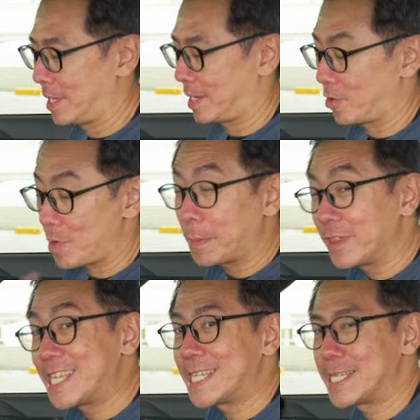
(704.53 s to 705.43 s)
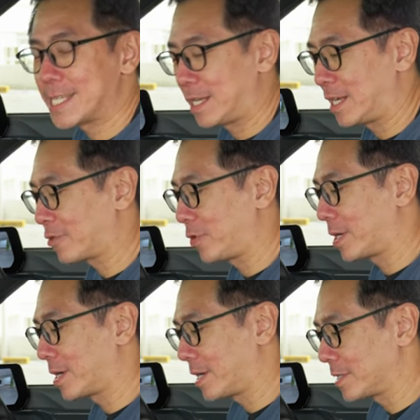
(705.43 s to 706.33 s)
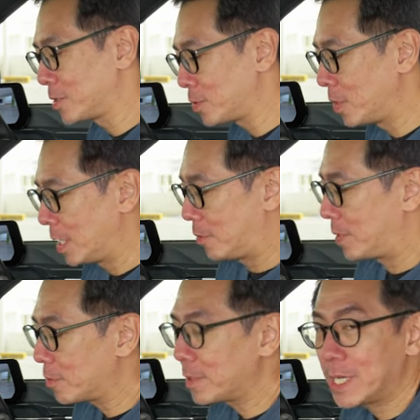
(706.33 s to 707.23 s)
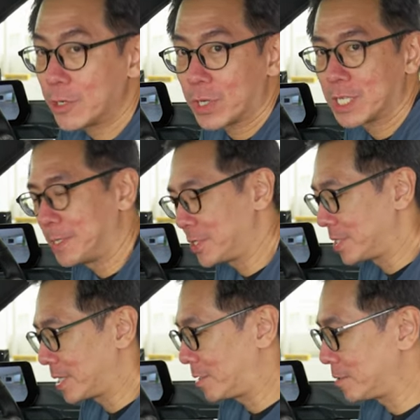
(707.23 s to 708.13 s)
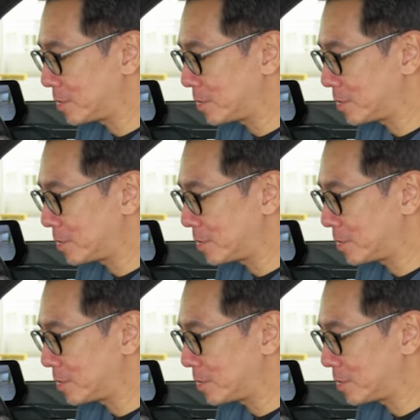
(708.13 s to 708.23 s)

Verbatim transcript: Now remember, this is an electric car, so we don't need a transmission tunnel,